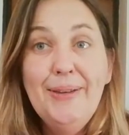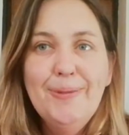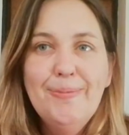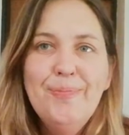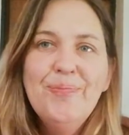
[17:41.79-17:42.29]

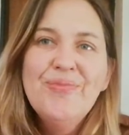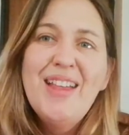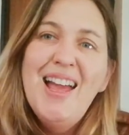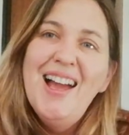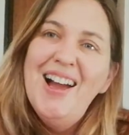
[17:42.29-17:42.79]
Anyway.
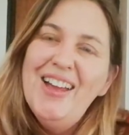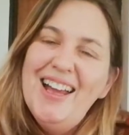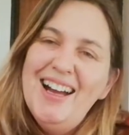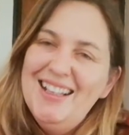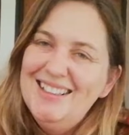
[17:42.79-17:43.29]

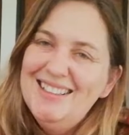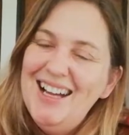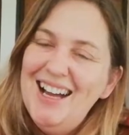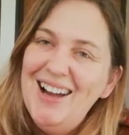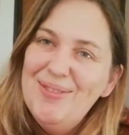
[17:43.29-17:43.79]
Okay guys,
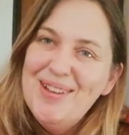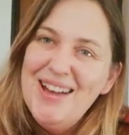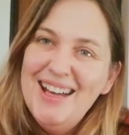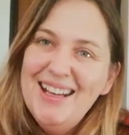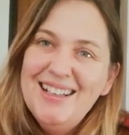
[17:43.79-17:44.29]
I hope
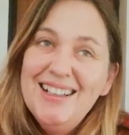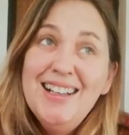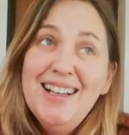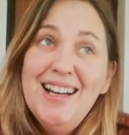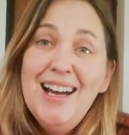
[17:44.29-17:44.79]
you had
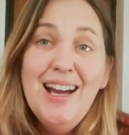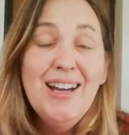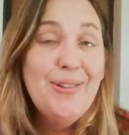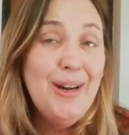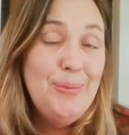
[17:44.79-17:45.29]

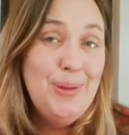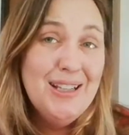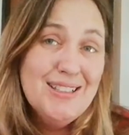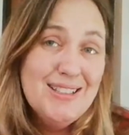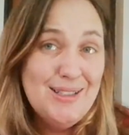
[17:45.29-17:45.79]
a great
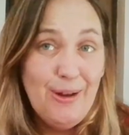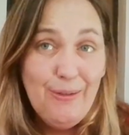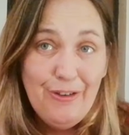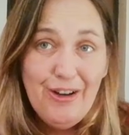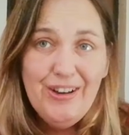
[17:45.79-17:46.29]
week
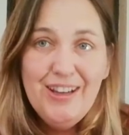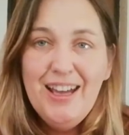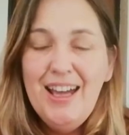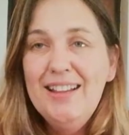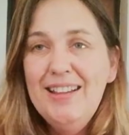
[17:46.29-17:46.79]
so far,
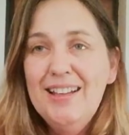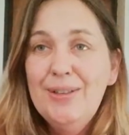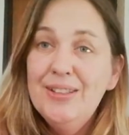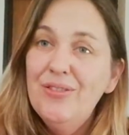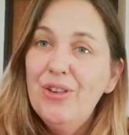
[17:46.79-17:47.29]
and
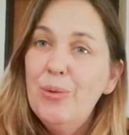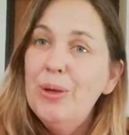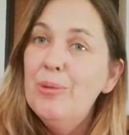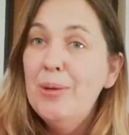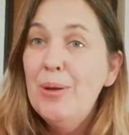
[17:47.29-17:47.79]
that the rest of your
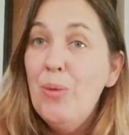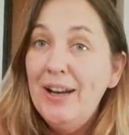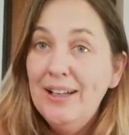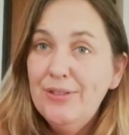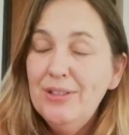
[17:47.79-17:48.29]
week will be
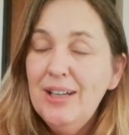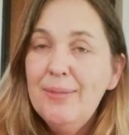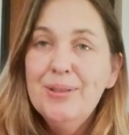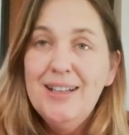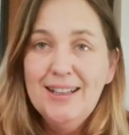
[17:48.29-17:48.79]
wonderful
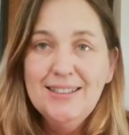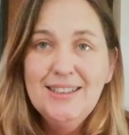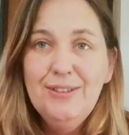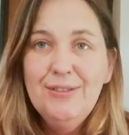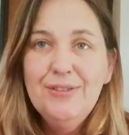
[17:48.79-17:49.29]
and
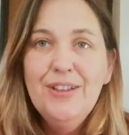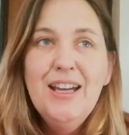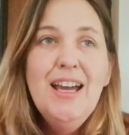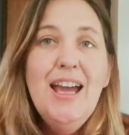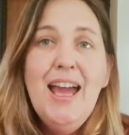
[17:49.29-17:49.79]
productive.
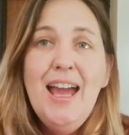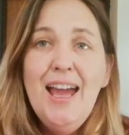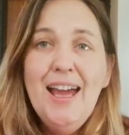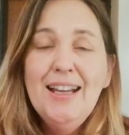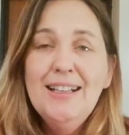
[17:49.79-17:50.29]

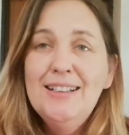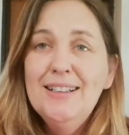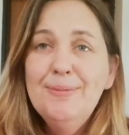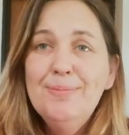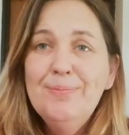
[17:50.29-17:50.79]

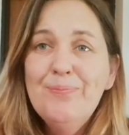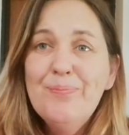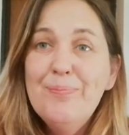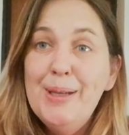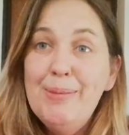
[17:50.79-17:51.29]
And
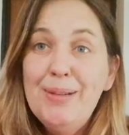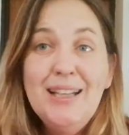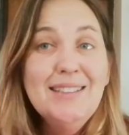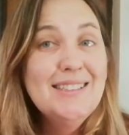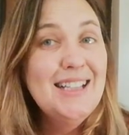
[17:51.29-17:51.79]
be
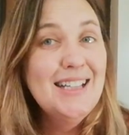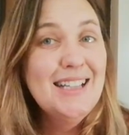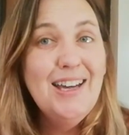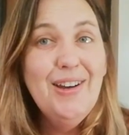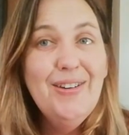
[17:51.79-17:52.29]
blessed.
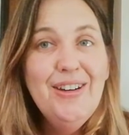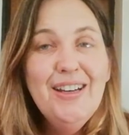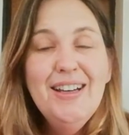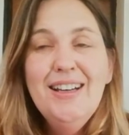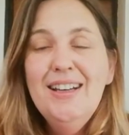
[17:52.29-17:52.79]
Take care
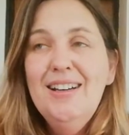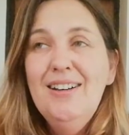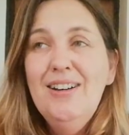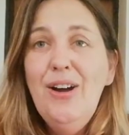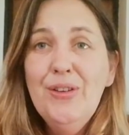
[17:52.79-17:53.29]

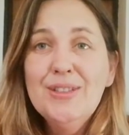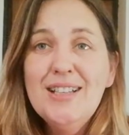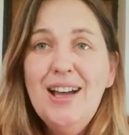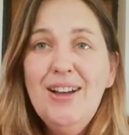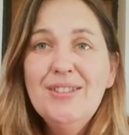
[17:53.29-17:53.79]
of
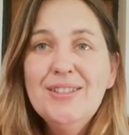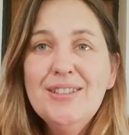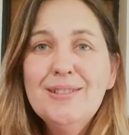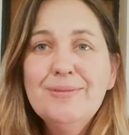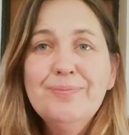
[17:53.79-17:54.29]

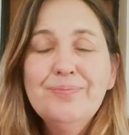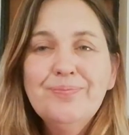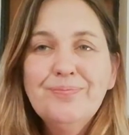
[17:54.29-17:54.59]
yourselves.